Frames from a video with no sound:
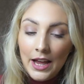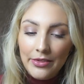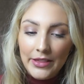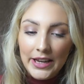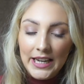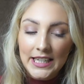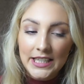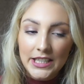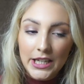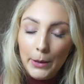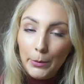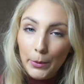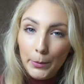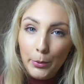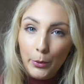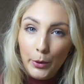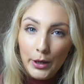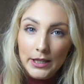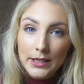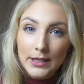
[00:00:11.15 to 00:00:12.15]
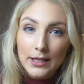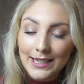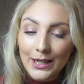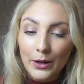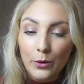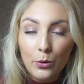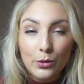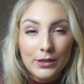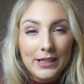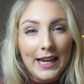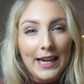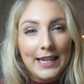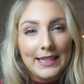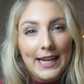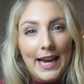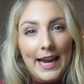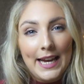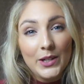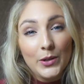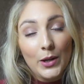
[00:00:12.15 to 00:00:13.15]
They had double points and I also had
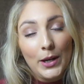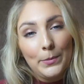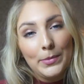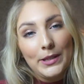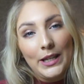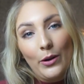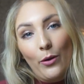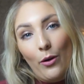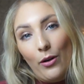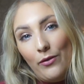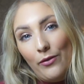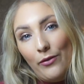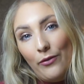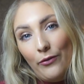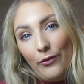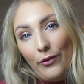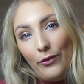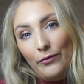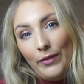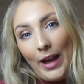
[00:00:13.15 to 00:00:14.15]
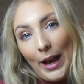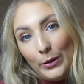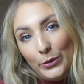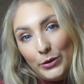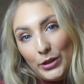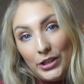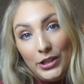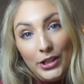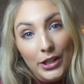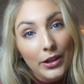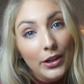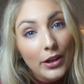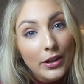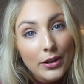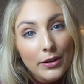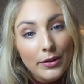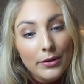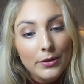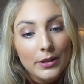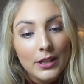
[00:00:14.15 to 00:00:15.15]
a 20% off voucher to
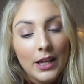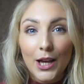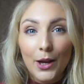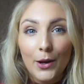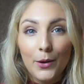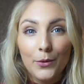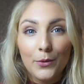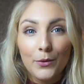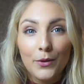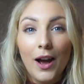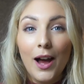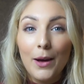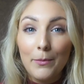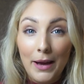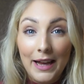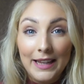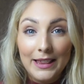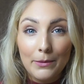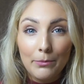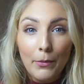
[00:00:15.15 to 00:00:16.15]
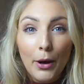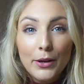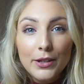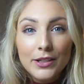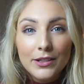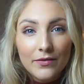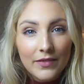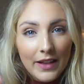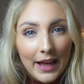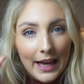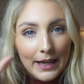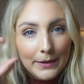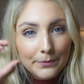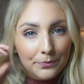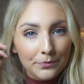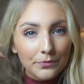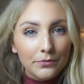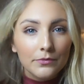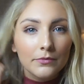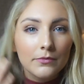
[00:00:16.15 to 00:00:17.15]
use, so I made the most of that.
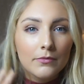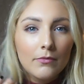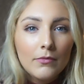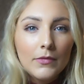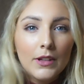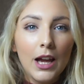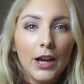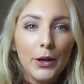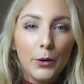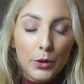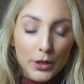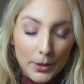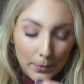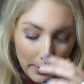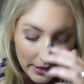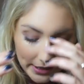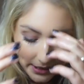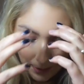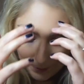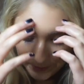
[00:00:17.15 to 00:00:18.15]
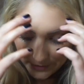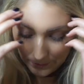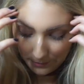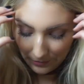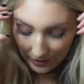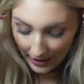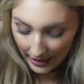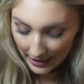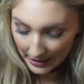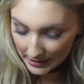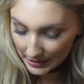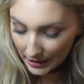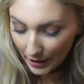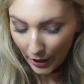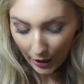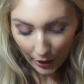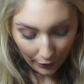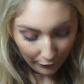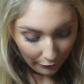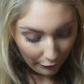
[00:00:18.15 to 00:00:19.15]
I also picked up some things
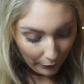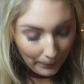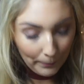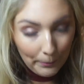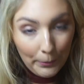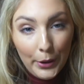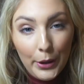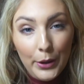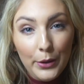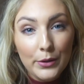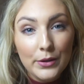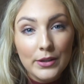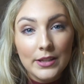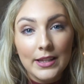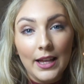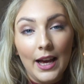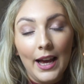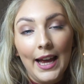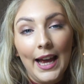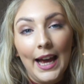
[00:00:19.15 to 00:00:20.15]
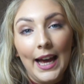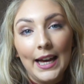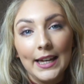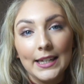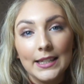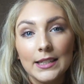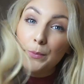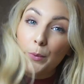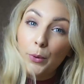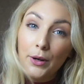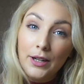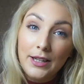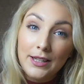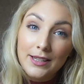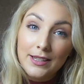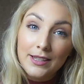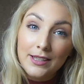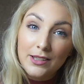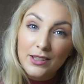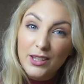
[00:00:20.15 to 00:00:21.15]
from Boots that I had
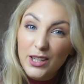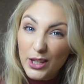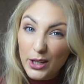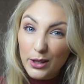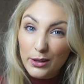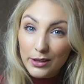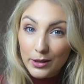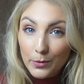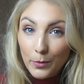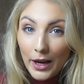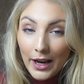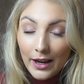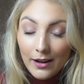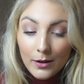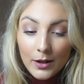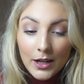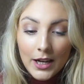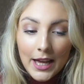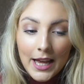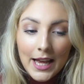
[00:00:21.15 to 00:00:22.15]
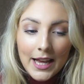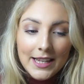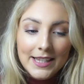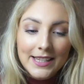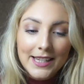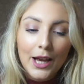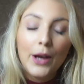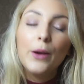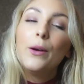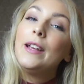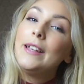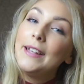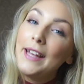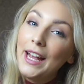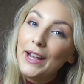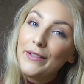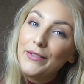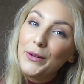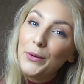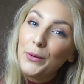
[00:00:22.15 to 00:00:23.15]
points to use as well. So
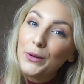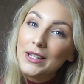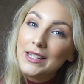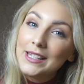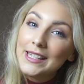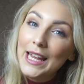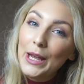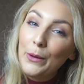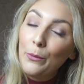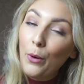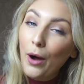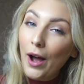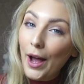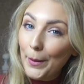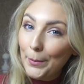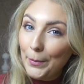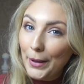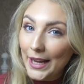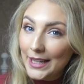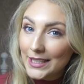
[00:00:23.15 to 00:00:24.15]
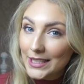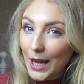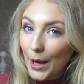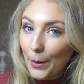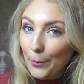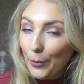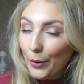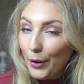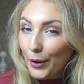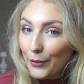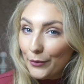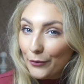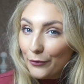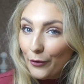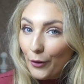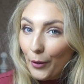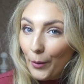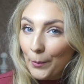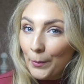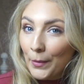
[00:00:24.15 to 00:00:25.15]
yeah, if you want to see what I picked up
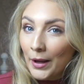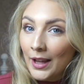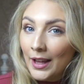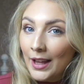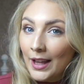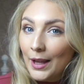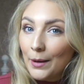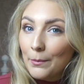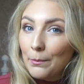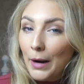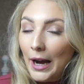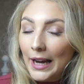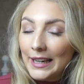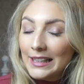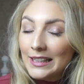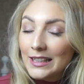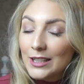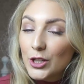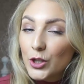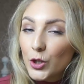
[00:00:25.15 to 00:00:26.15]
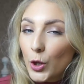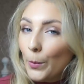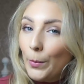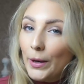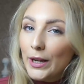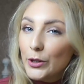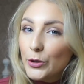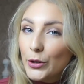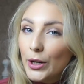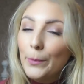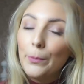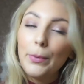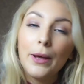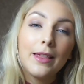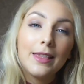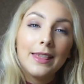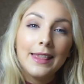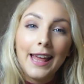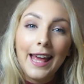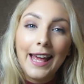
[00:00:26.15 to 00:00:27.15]
from my little shopping trip,
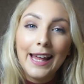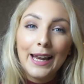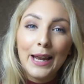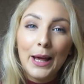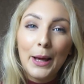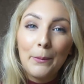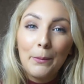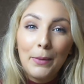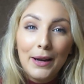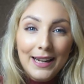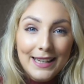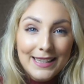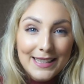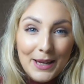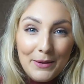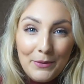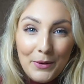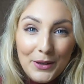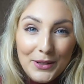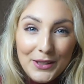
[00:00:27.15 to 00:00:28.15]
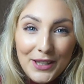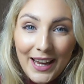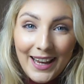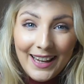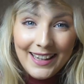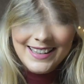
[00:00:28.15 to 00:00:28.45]
then please keep watching.